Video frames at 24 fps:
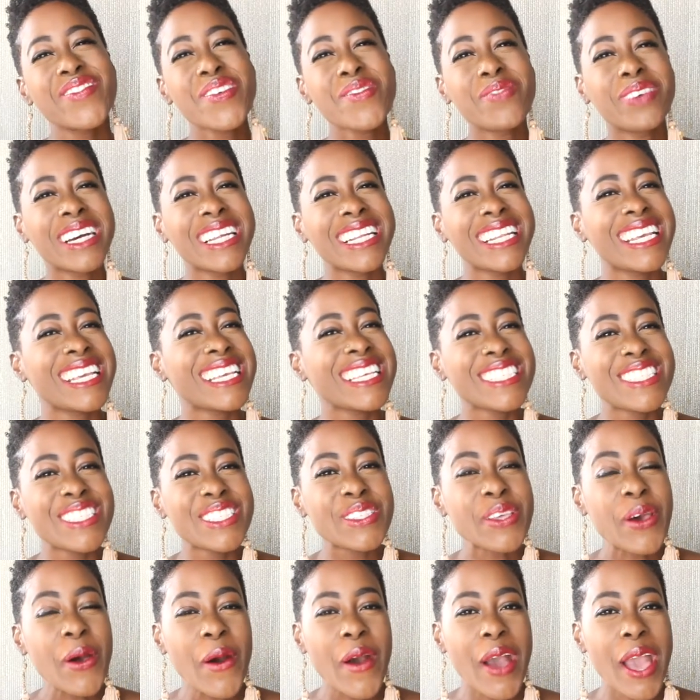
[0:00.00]
everybody
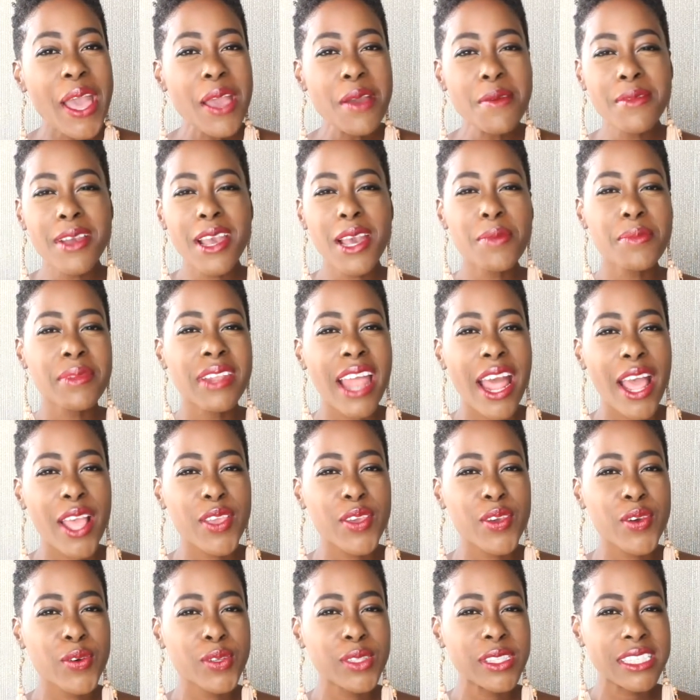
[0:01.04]
so I am coming
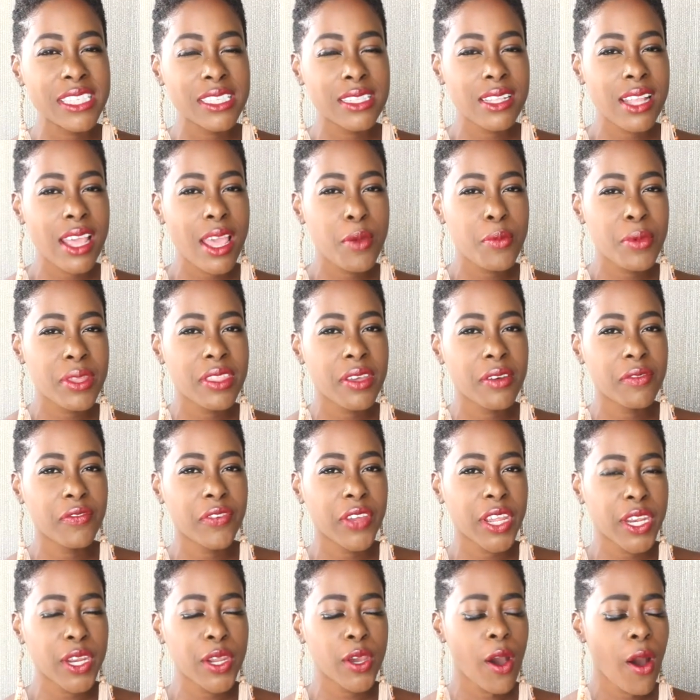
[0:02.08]
at you today with a
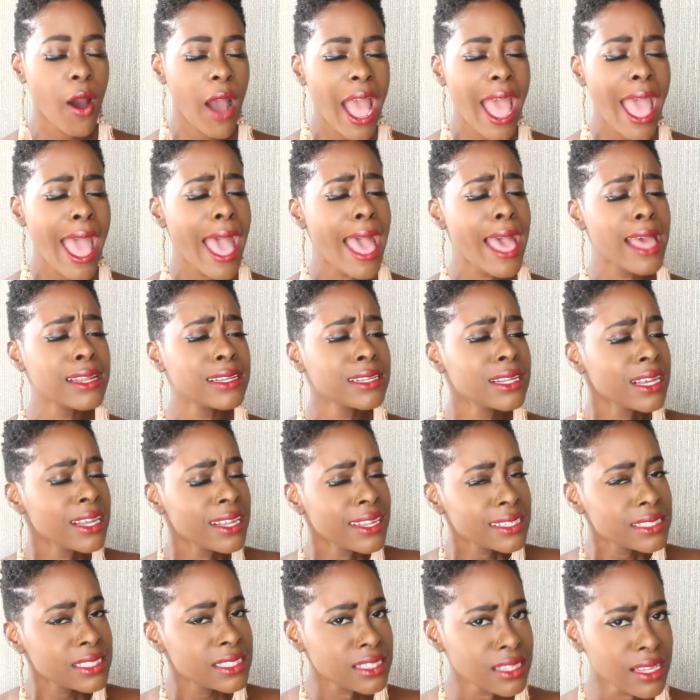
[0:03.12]
video and
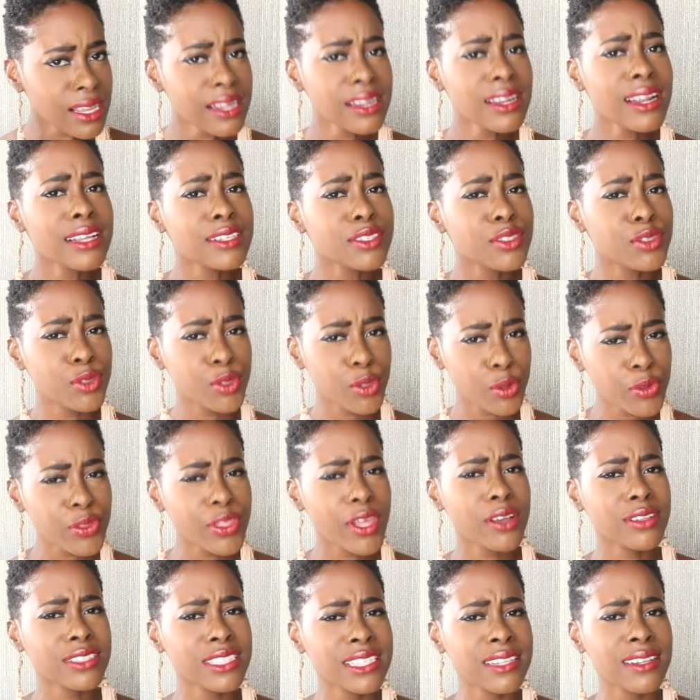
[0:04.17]
seeing as
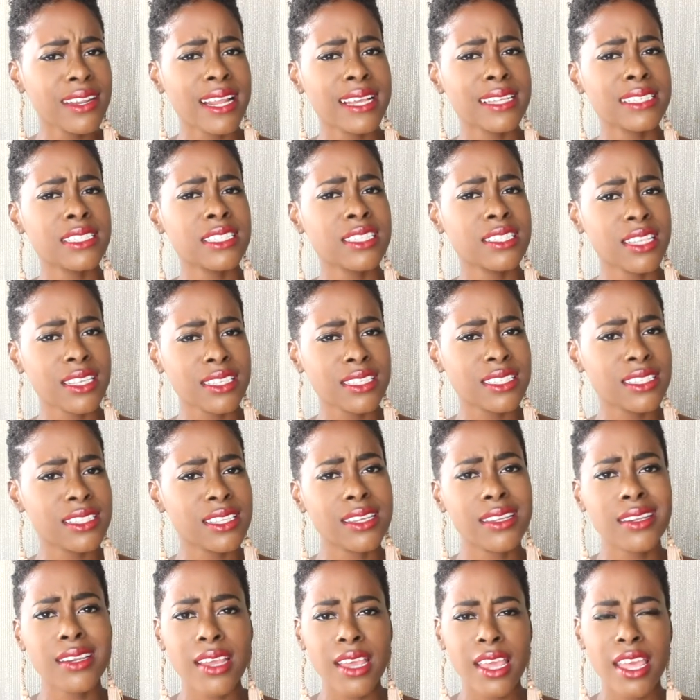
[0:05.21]

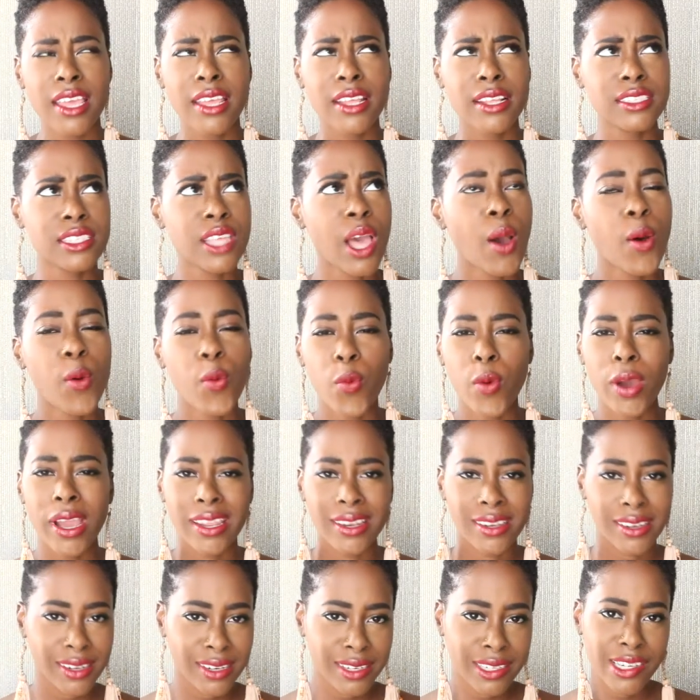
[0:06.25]
2016 is
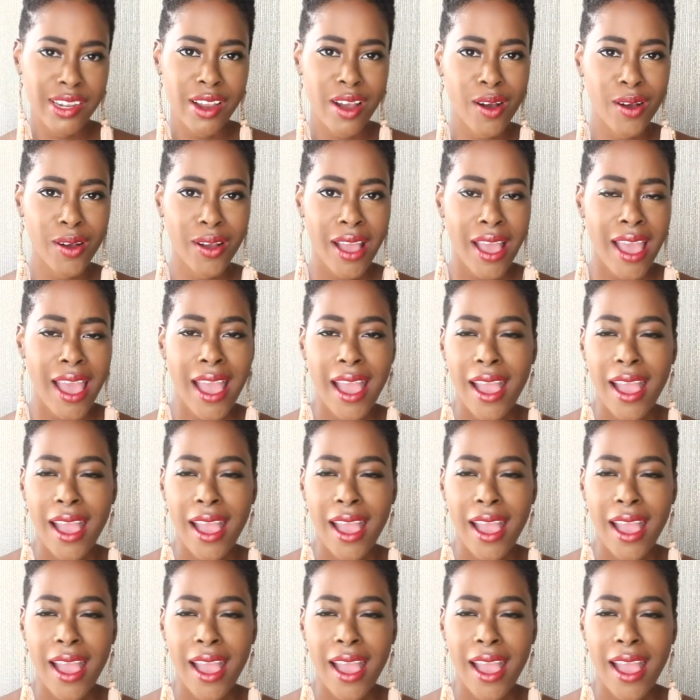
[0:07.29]
winding down